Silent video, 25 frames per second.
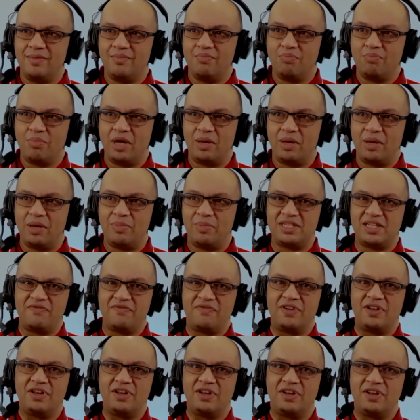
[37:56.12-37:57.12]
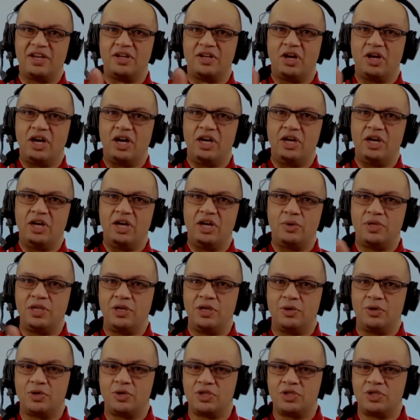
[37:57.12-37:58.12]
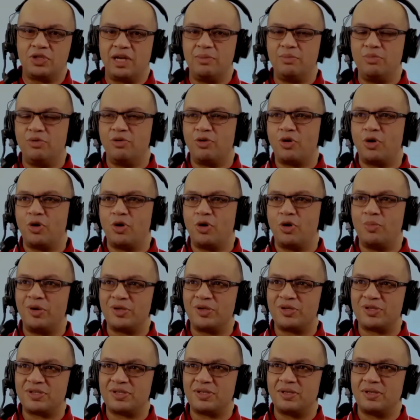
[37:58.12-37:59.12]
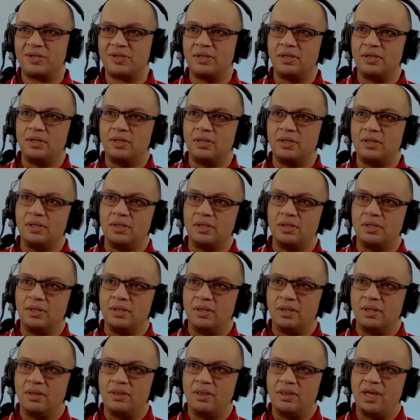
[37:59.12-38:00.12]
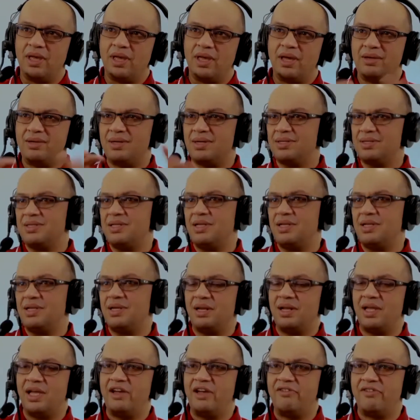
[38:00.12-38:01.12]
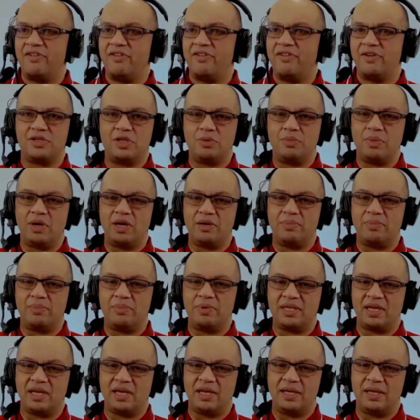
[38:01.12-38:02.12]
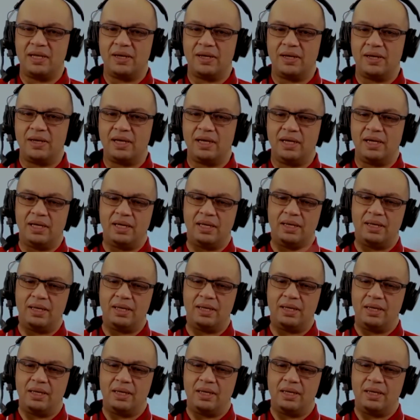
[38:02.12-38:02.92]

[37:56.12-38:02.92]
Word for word: maybe something like an IOD or Chamber of Commerce. Mm. They're just little areas. You may be saying, okay,